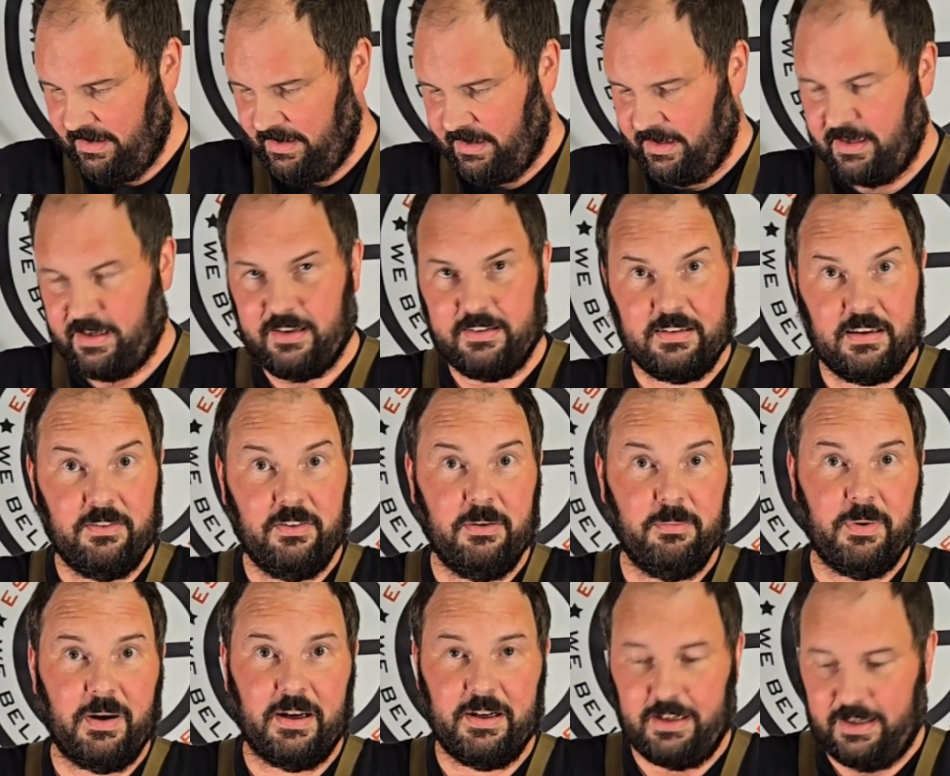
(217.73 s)
I guess
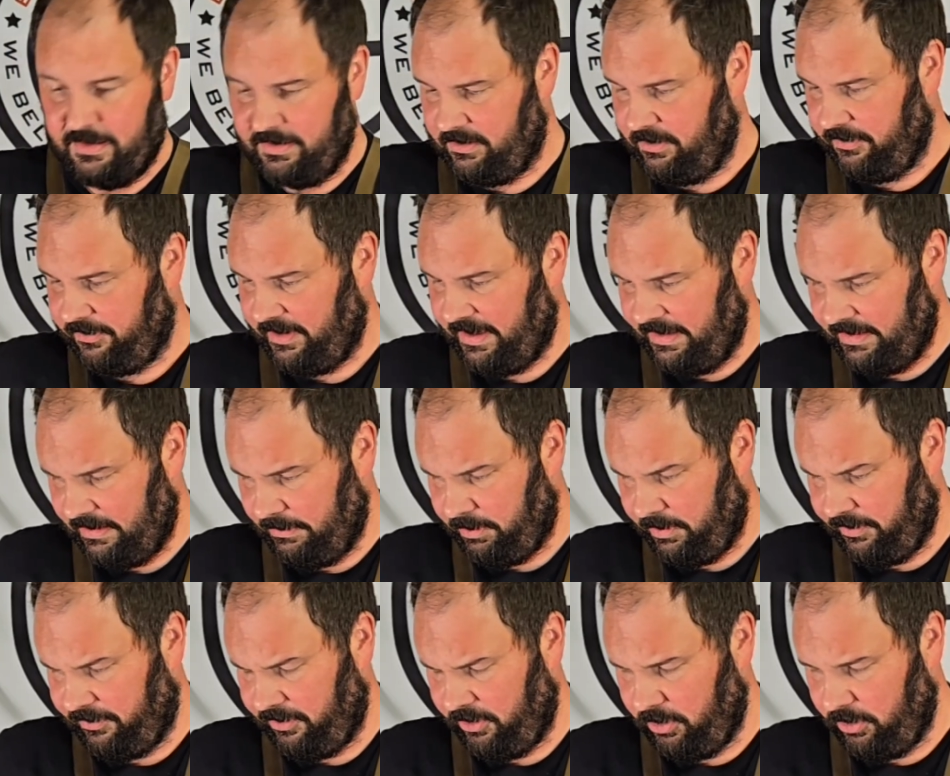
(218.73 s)
everybody has to find their
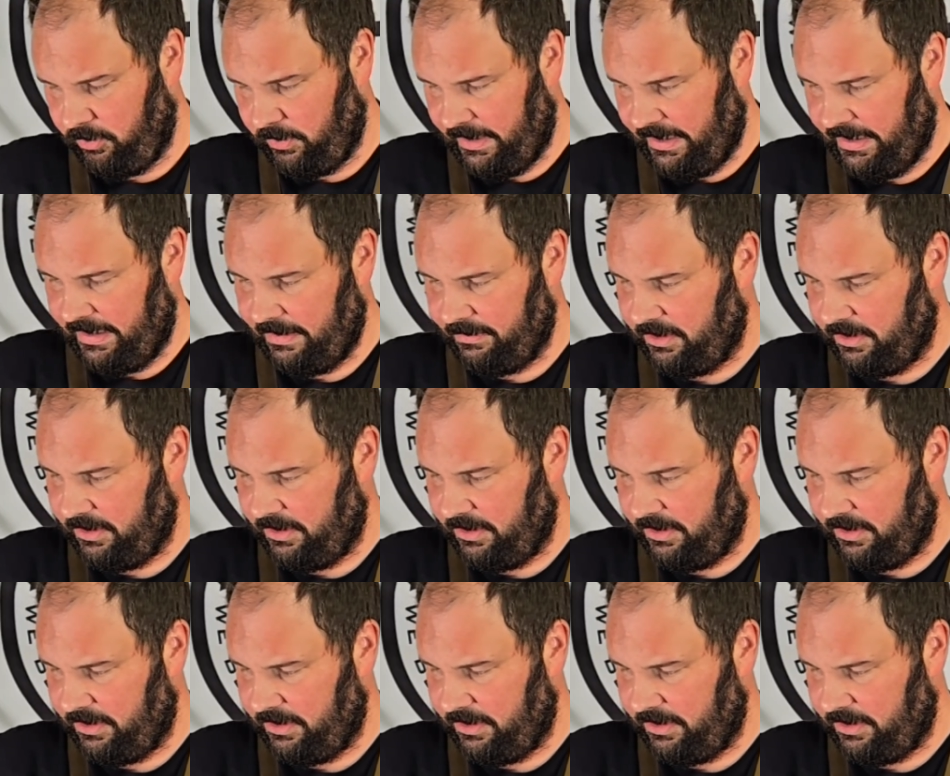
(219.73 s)
preferred way.